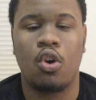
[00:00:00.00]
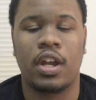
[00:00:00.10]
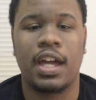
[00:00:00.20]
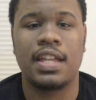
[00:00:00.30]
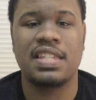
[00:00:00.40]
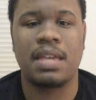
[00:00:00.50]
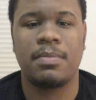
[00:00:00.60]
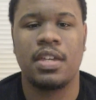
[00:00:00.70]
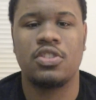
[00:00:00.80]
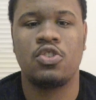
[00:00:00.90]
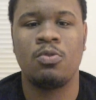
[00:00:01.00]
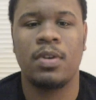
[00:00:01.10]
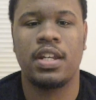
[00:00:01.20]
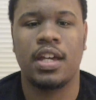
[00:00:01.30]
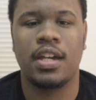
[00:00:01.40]
or contact me at
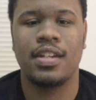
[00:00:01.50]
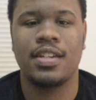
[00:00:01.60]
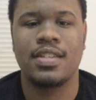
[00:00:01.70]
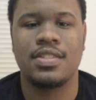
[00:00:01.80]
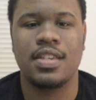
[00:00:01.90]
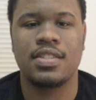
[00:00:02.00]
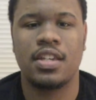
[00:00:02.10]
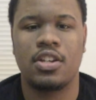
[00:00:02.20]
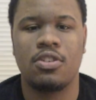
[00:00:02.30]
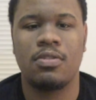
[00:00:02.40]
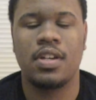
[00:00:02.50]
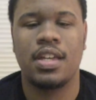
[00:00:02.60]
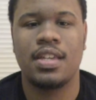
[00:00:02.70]
219 680